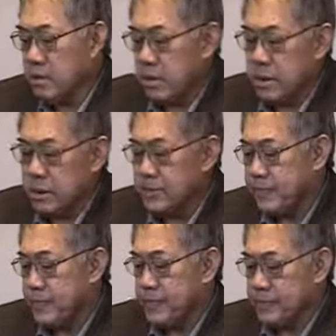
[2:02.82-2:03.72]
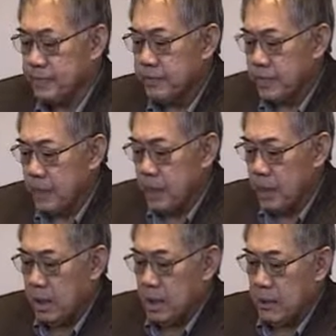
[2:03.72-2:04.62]
about
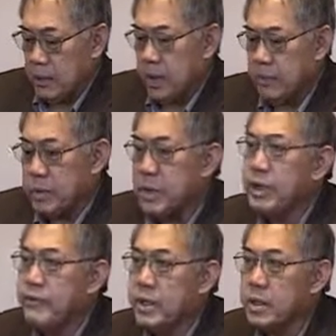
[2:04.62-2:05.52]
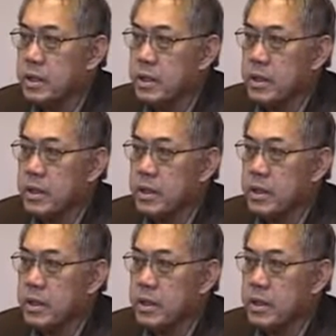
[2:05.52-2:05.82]
what we believe in.